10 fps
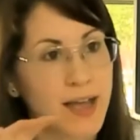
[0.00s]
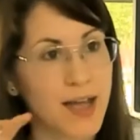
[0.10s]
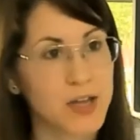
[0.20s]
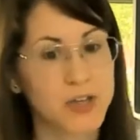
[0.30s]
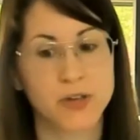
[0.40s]

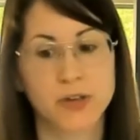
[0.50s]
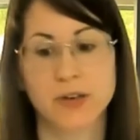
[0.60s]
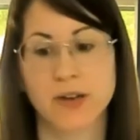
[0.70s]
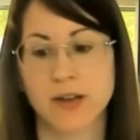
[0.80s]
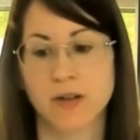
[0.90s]
a shared
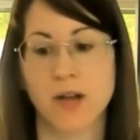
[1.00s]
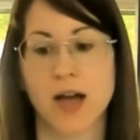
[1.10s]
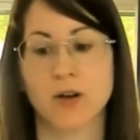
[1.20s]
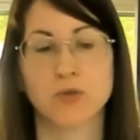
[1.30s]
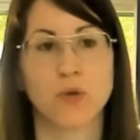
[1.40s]

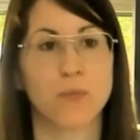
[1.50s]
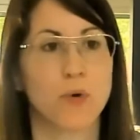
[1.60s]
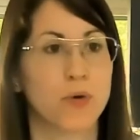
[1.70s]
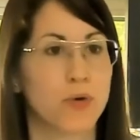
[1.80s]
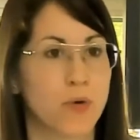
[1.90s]
outcome
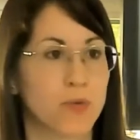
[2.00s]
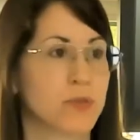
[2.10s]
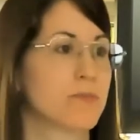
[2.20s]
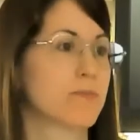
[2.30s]
or goal.